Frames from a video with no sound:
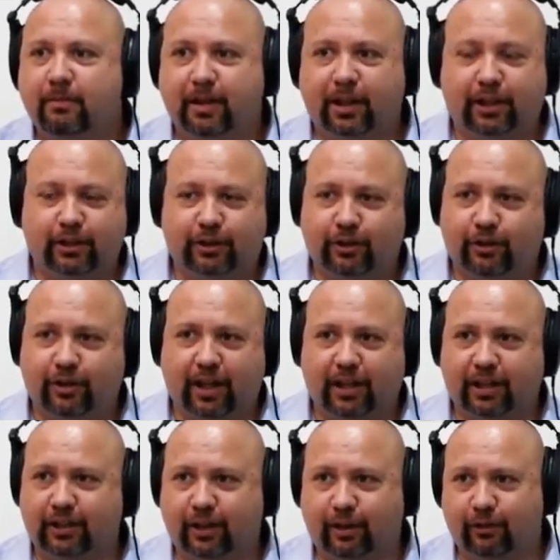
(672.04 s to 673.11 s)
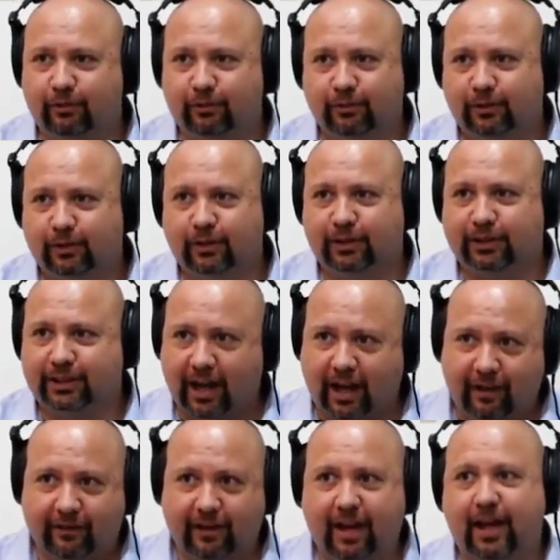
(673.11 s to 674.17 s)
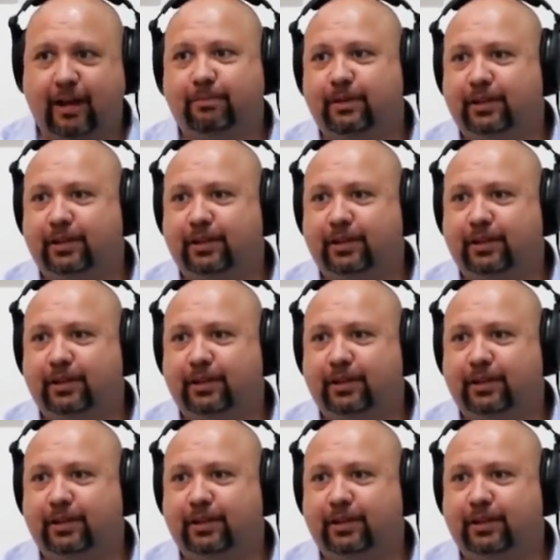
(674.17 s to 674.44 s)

Making sure that you know your staff are happy.